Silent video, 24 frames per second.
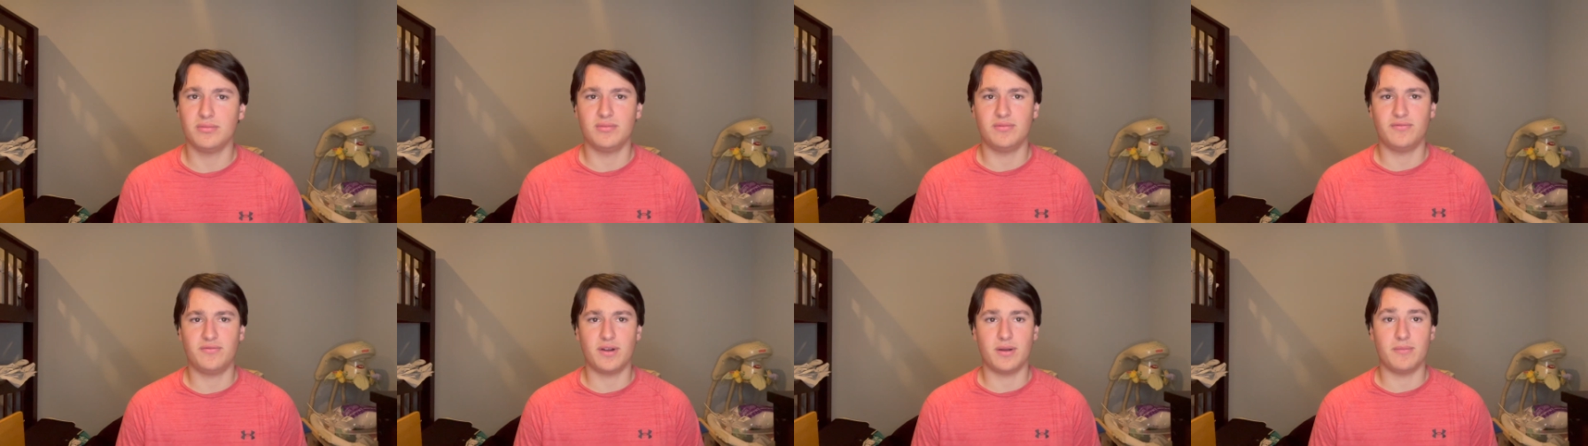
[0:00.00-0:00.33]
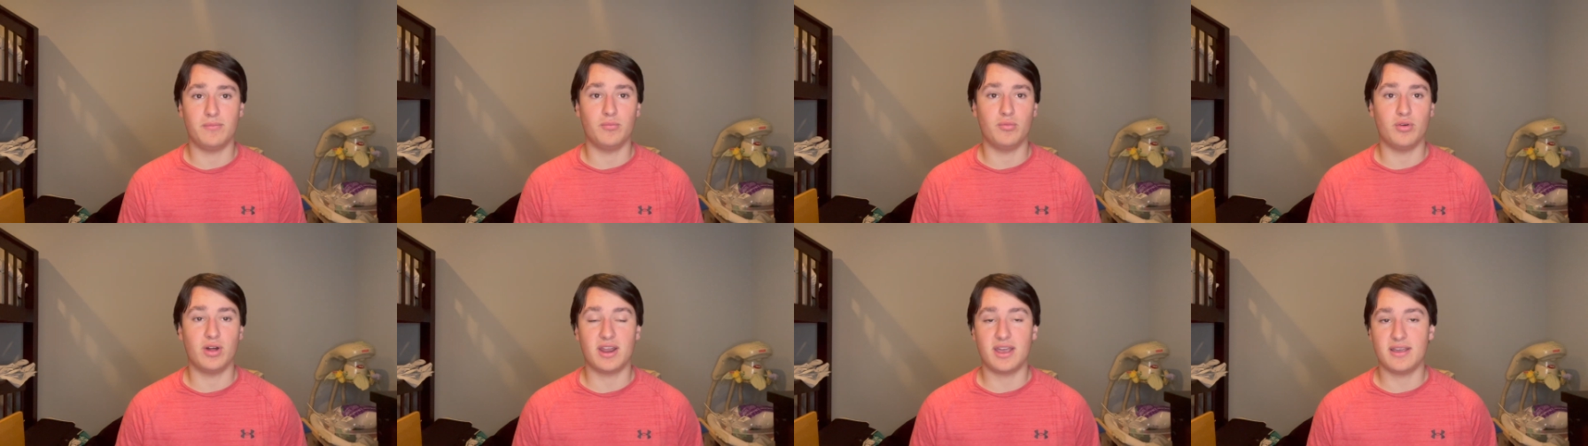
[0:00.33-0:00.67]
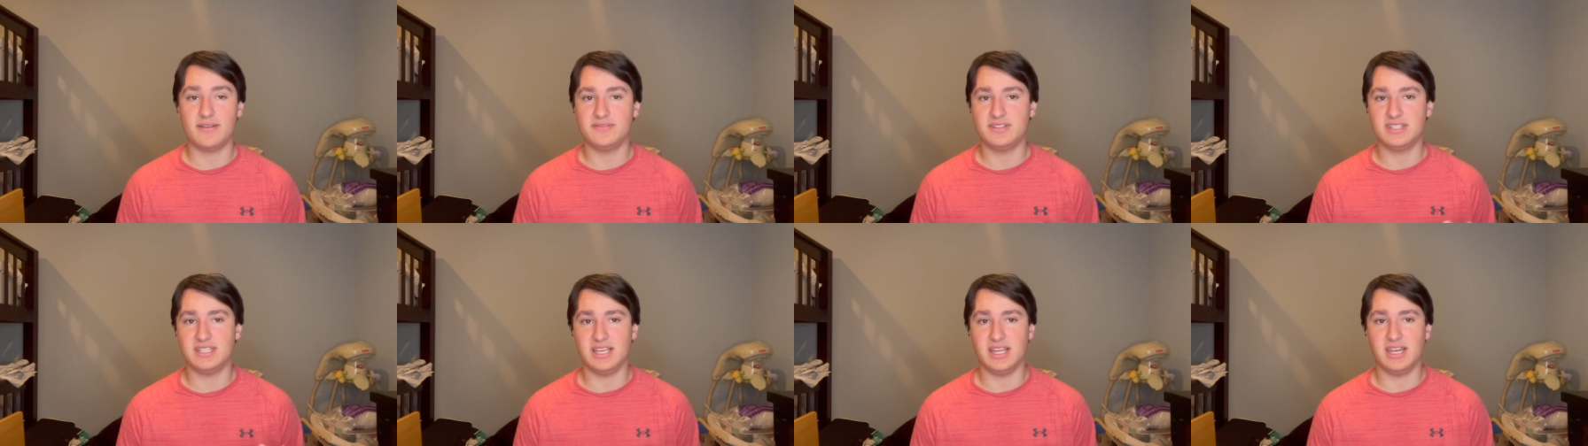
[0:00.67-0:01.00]
from what
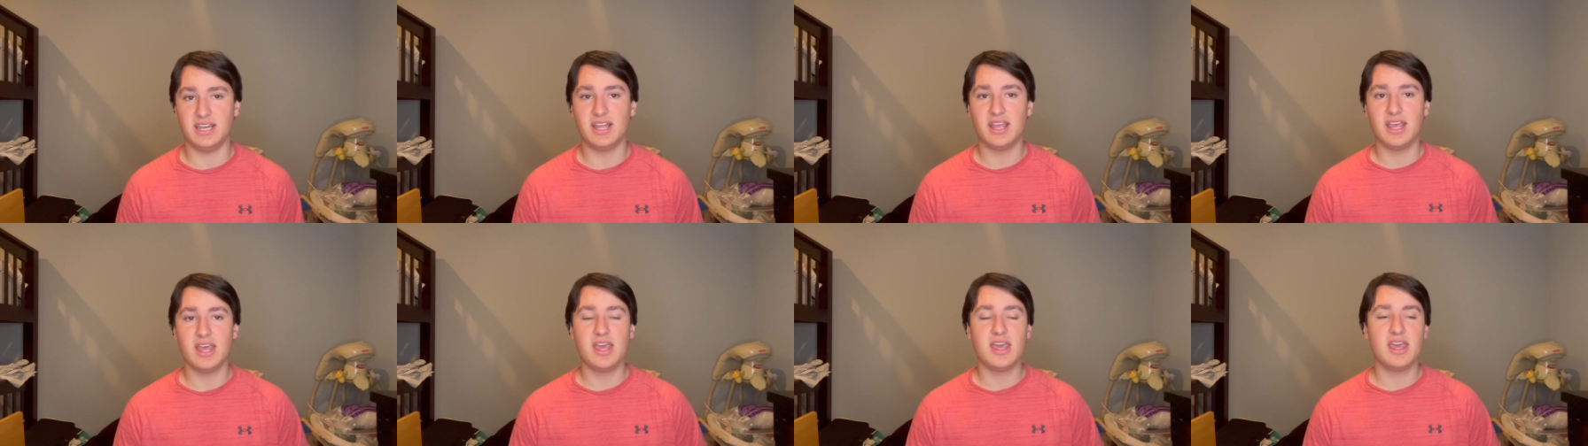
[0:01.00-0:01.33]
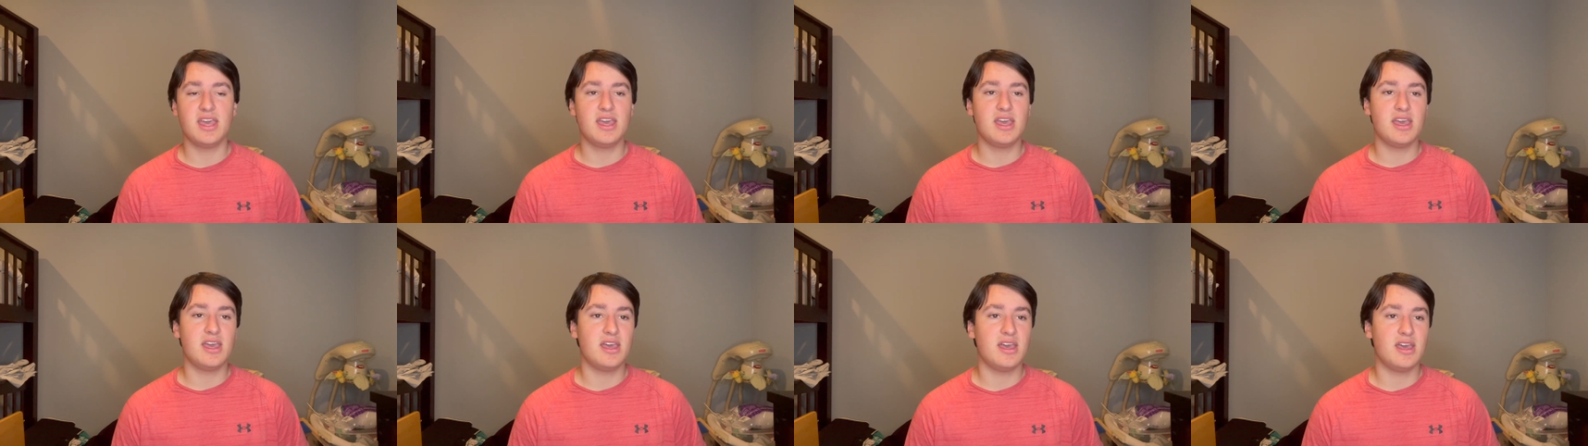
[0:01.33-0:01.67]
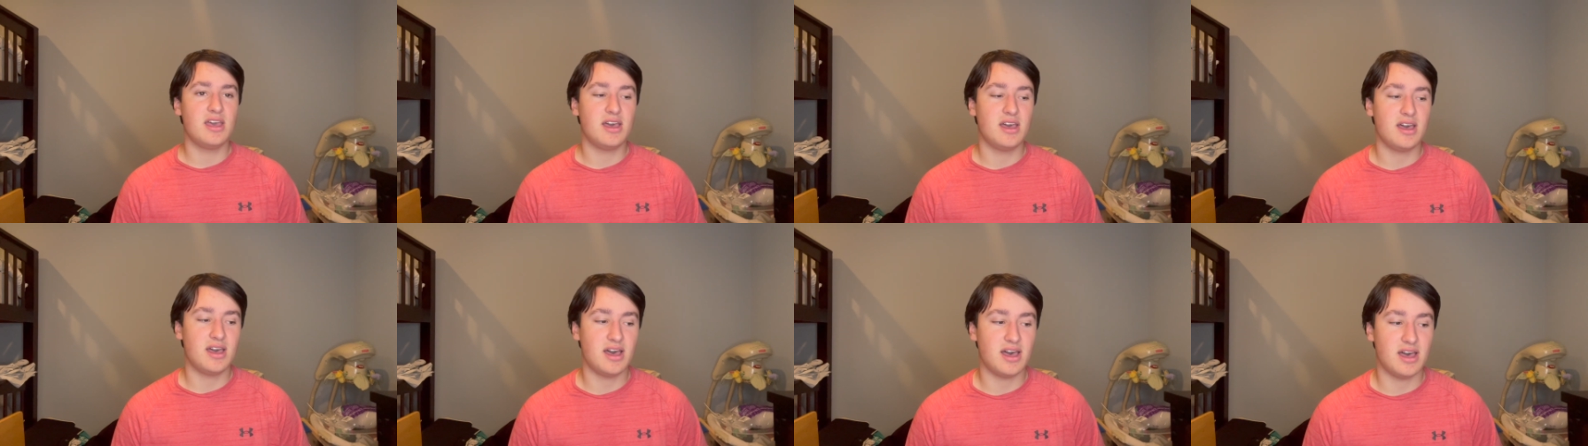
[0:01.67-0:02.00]
i've seen
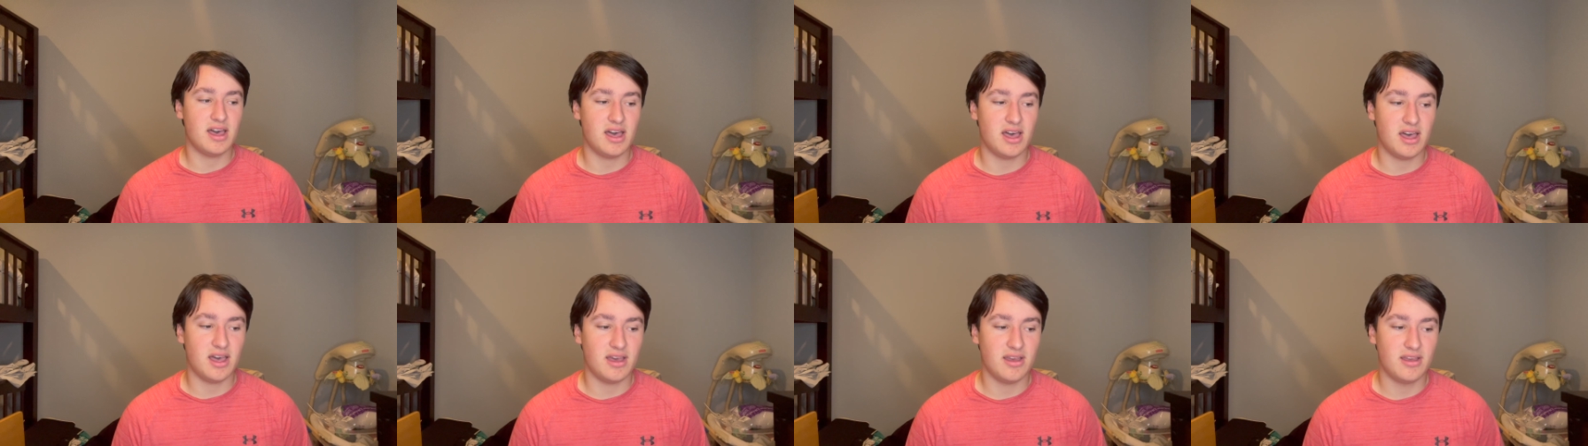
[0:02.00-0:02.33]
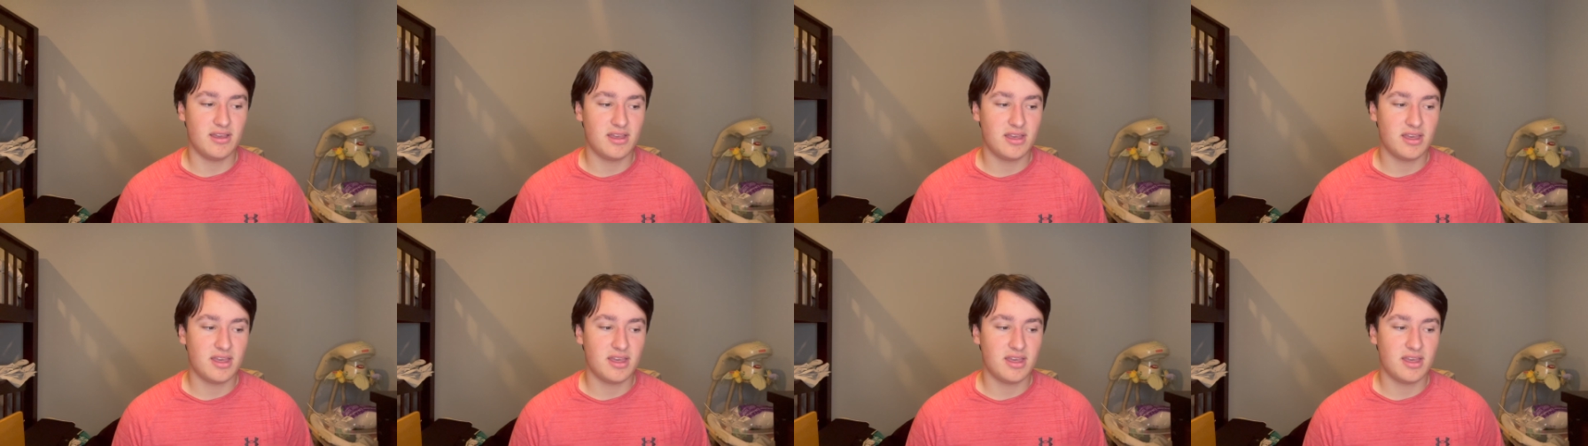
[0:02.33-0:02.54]
uh,